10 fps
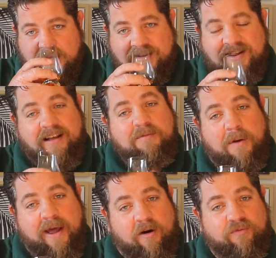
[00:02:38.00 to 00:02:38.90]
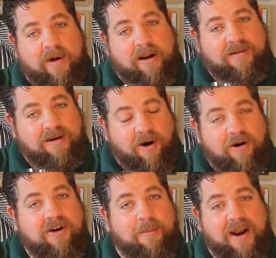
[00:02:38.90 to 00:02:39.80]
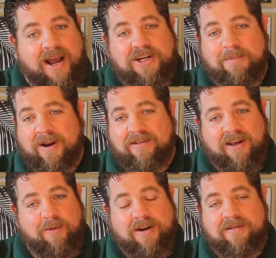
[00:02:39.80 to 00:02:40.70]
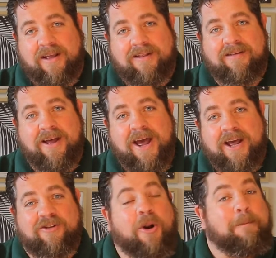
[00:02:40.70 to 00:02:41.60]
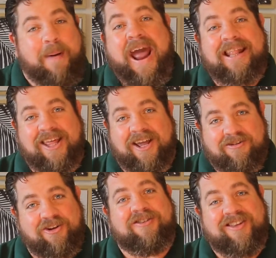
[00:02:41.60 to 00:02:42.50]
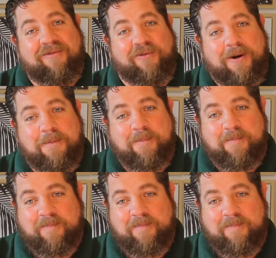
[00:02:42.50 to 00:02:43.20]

It does play off well. It's an odd combination, but I'll tell you what, it's not a bad thing. It's just different.